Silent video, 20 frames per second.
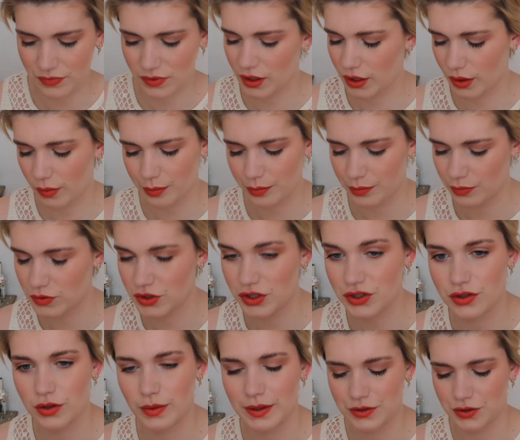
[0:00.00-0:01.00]
I'm
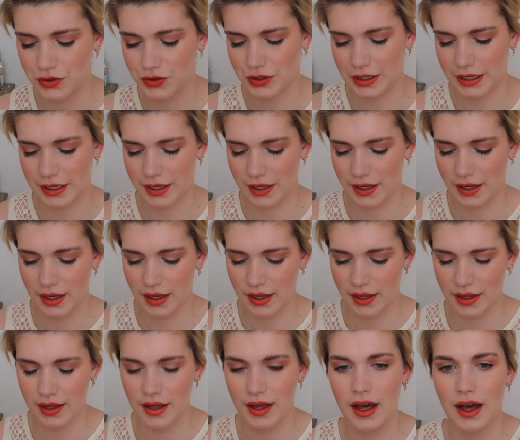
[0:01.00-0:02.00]
just going to try it.
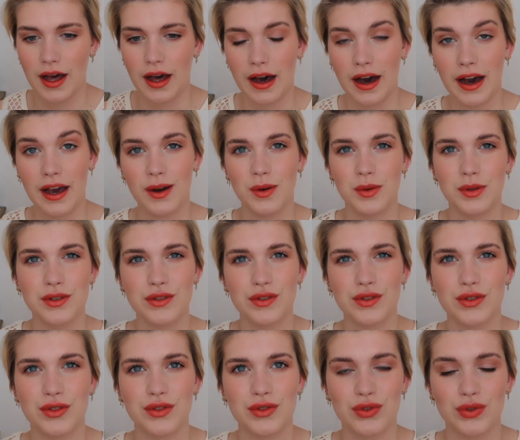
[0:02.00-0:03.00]
I want
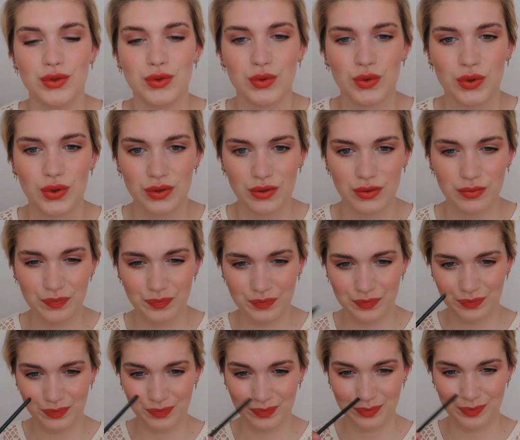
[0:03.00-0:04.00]
to
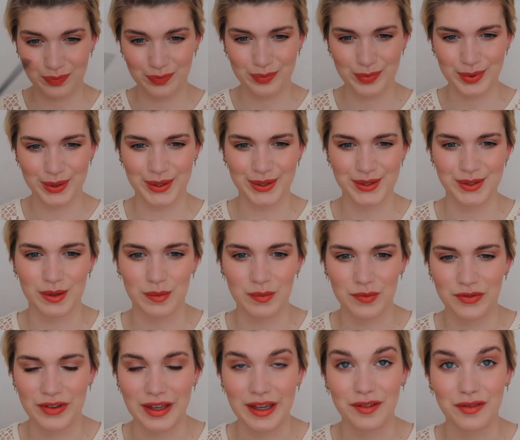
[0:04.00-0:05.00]
put some
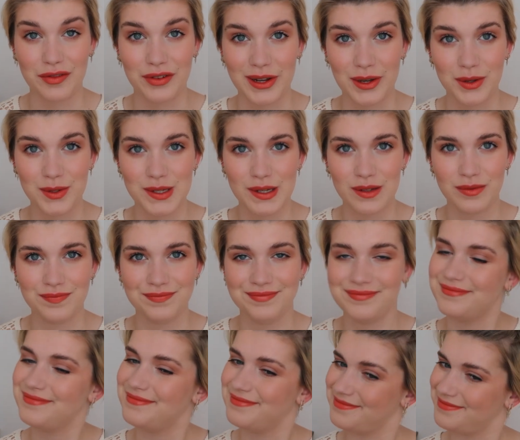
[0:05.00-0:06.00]
pink freckles
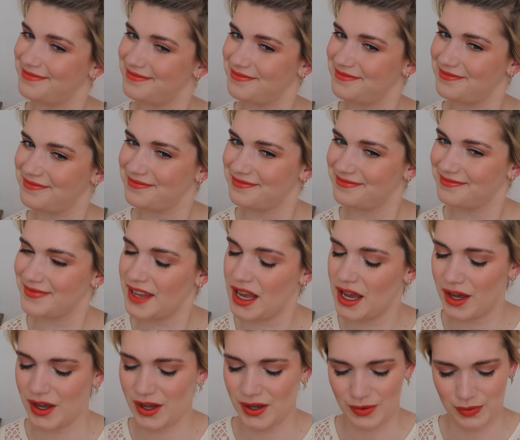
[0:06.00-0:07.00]
on,
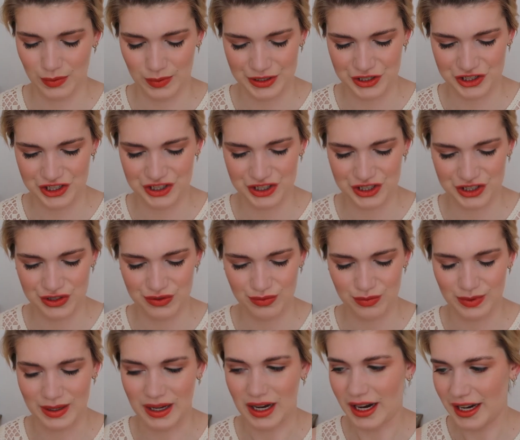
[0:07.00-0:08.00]
which
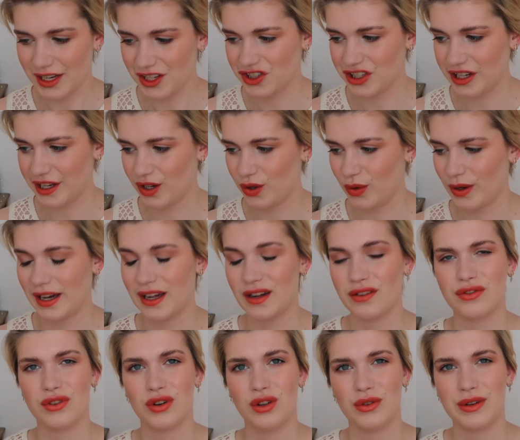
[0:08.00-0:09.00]
with eyeshadow I
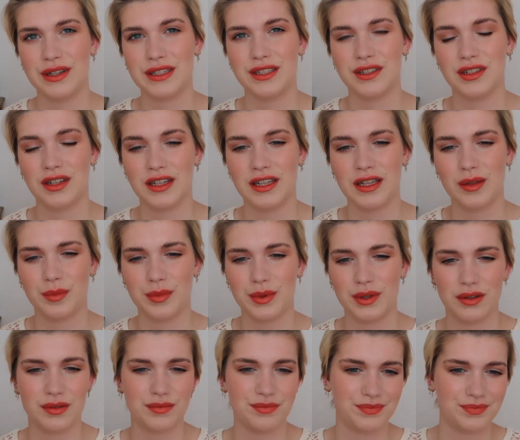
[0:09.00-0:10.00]
have already done it,
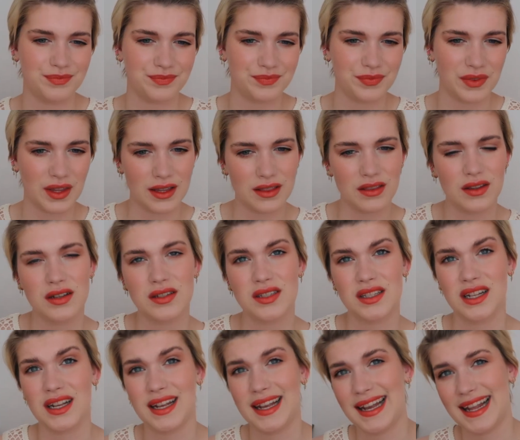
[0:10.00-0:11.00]
but it
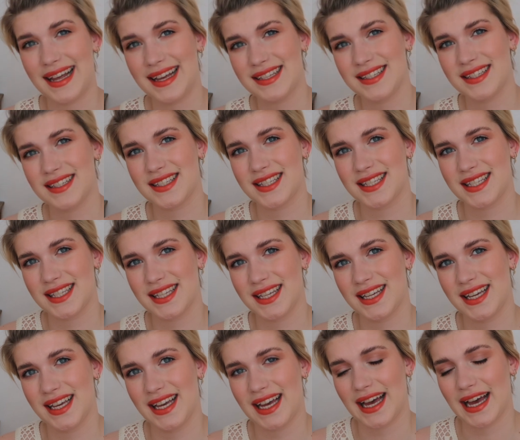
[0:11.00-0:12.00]
doesn't last
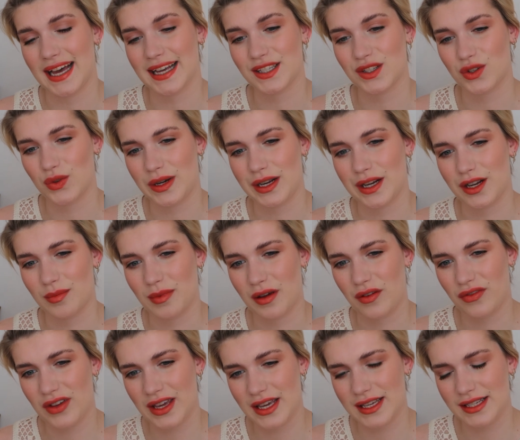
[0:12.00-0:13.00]
as great on my
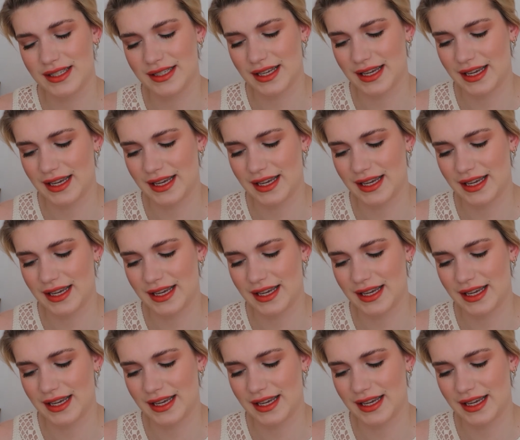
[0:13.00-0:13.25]
face.